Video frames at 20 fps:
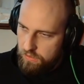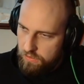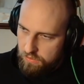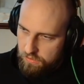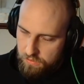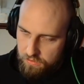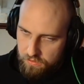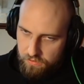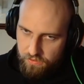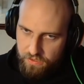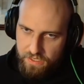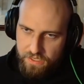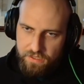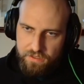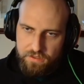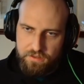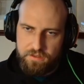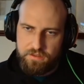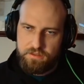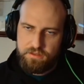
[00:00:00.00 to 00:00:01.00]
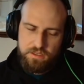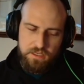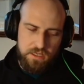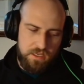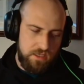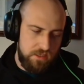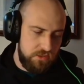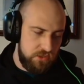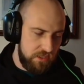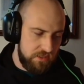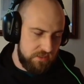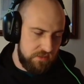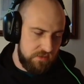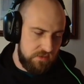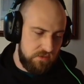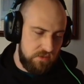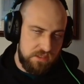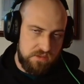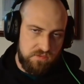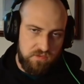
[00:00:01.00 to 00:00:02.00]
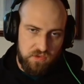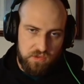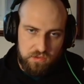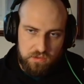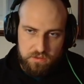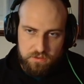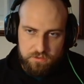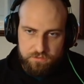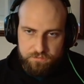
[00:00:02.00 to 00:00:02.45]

all right. God, chess is stressful.